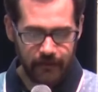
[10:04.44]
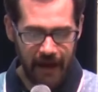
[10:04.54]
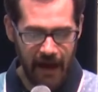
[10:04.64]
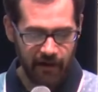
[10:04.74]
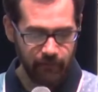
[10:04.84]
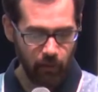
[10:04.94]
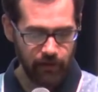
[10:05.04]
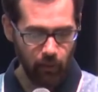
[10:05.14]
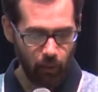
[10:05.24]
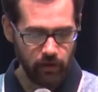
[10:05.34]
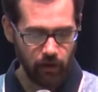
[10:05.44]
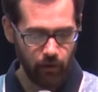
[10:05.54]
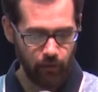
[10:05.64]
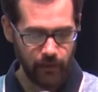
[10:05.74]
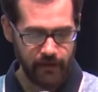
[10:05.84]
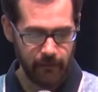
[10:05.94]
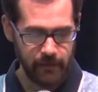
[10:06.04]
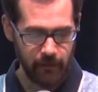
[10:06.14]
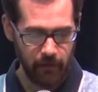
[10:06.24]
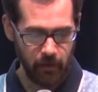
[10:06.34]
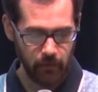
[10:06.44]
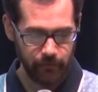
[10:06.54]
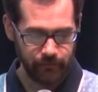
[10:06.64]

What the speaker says: have more than one loaf with them in the boat.